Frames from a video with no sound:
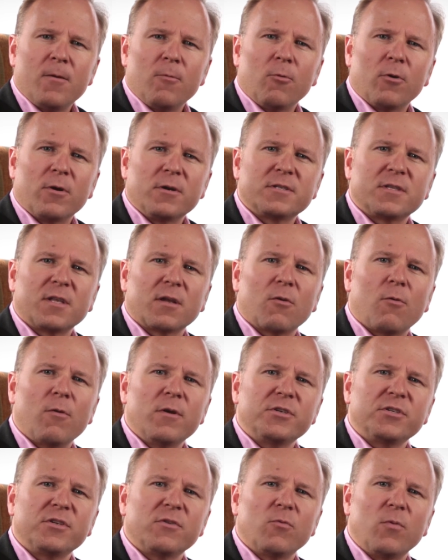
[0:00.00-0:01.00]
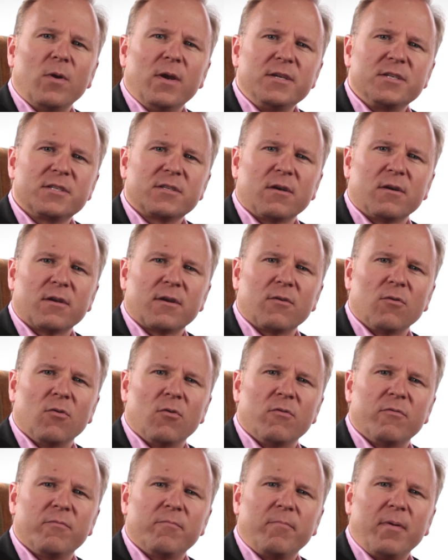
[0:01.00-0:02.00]
Whereas the question really started
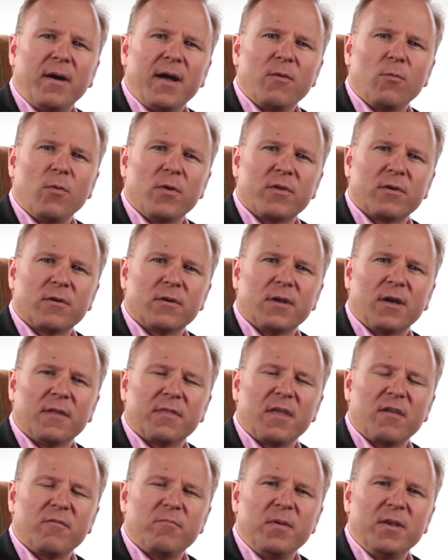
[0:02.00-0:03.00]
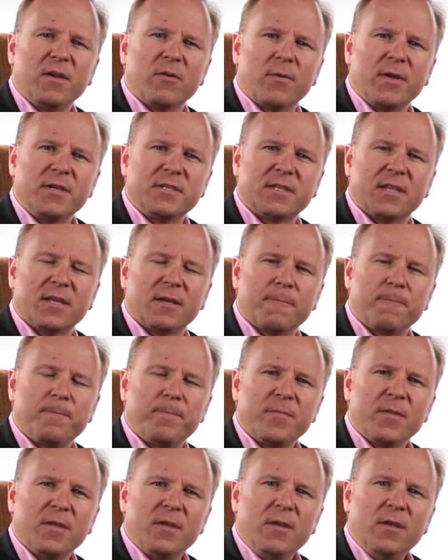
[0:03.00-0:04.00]
off by whether or not they've been arrested.
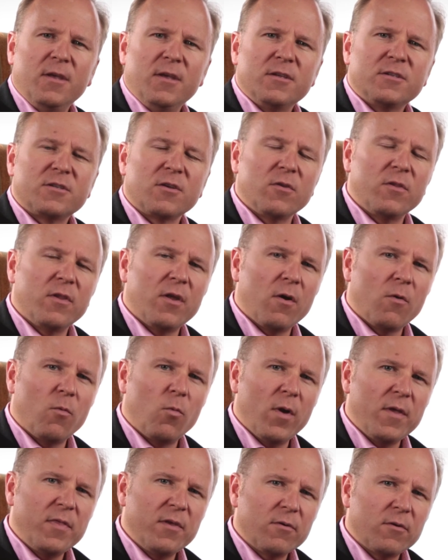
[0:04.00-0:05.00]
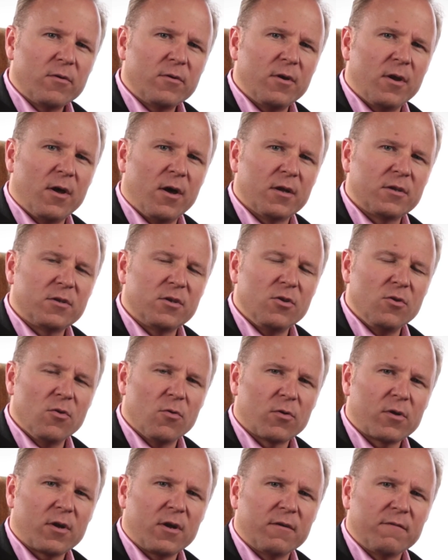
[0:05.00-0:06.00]
So now whether or not
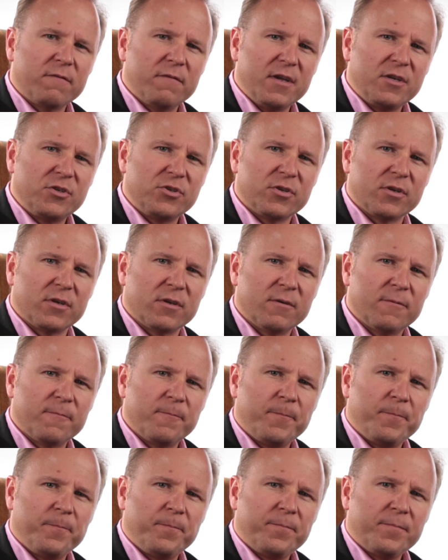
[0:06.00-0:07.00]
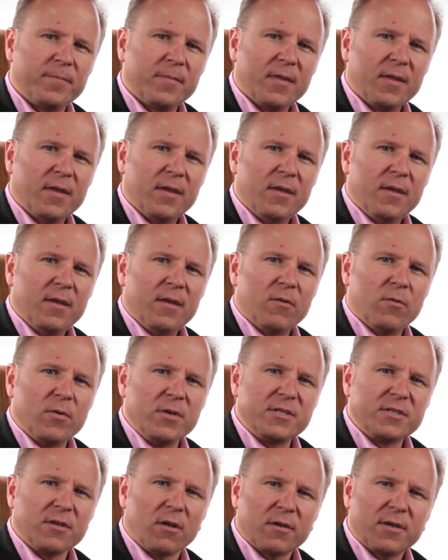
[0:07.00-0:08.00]
your conviction
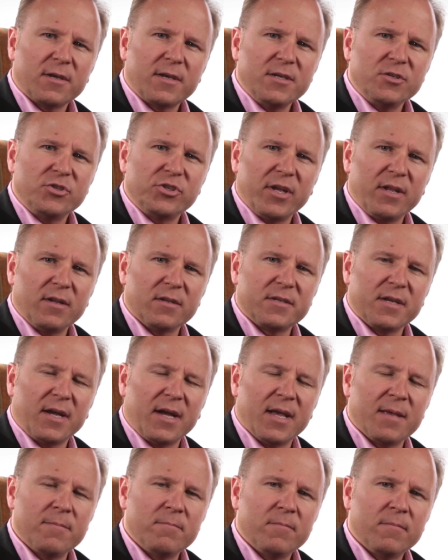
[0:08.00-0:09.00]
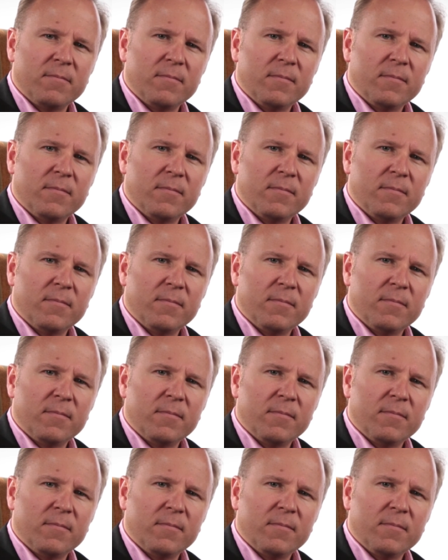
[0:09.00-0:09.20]
resulted in jail time,